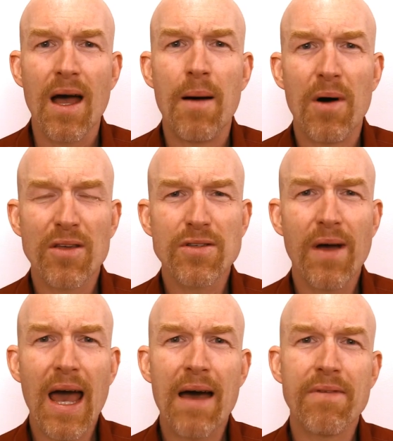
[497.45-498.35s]
I'm also
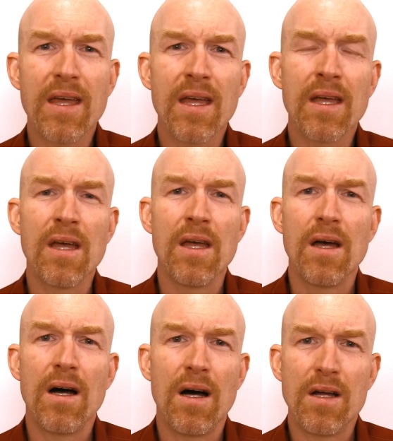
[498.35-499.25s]
having
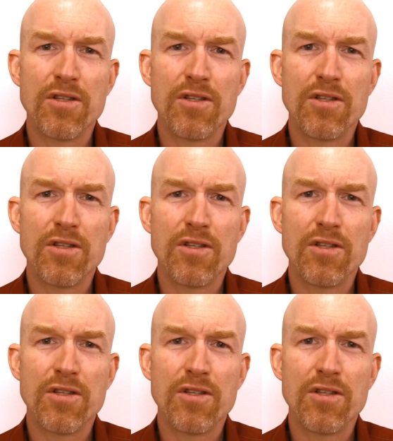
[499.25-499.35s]
on